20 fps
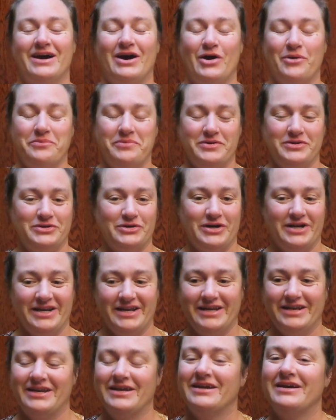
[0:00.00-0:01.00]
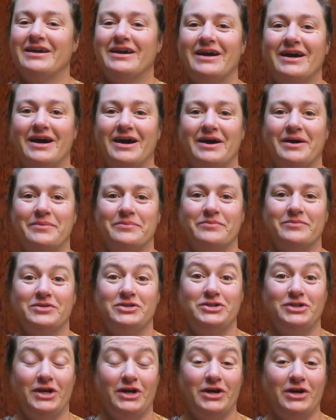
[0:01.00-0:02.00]
Hope you enjoyed it.
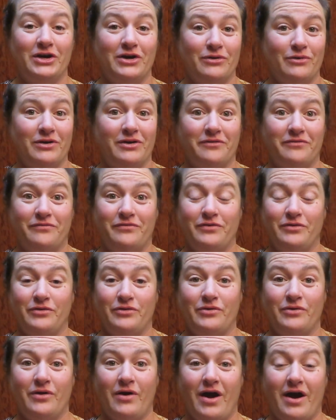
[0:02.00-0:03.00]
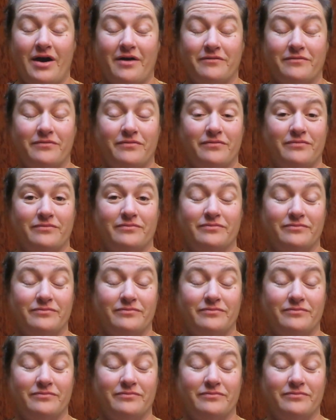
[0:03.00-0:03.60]
Share if you have